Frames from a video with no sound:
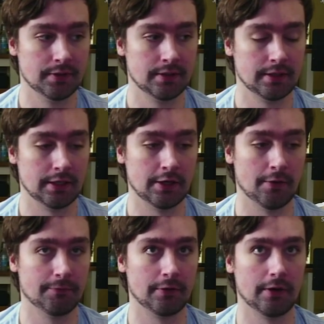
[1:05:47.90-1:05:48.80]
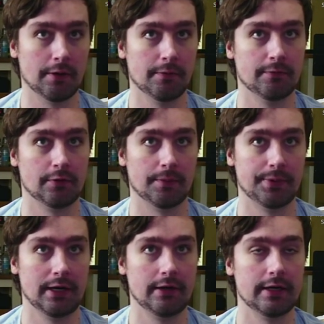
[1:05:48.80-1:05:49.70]
you know for for a
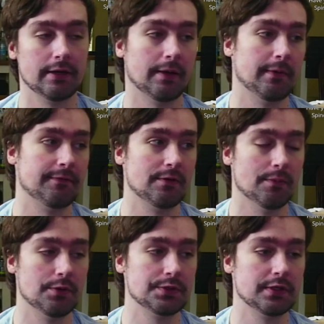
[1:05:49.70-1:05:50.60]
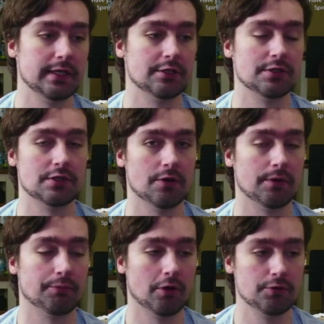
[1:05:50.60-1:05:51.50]
parrot um, if you mostly just don't
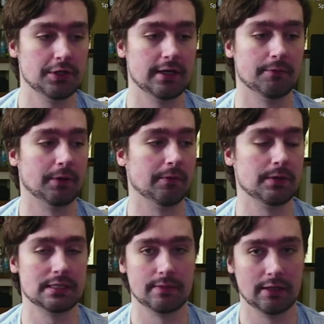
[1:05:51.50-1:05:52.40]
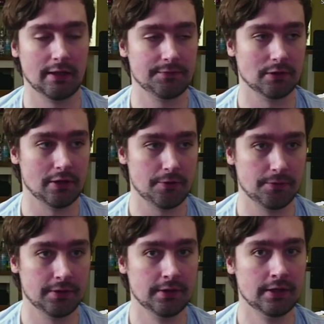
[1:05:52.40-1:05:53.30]
approach it when it wants to be left alone
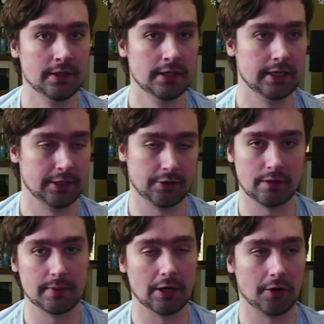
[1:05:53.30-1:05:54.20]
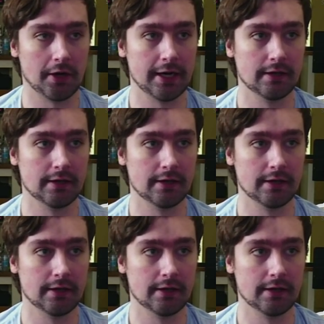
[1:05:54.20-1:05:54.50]
you're going to be all right.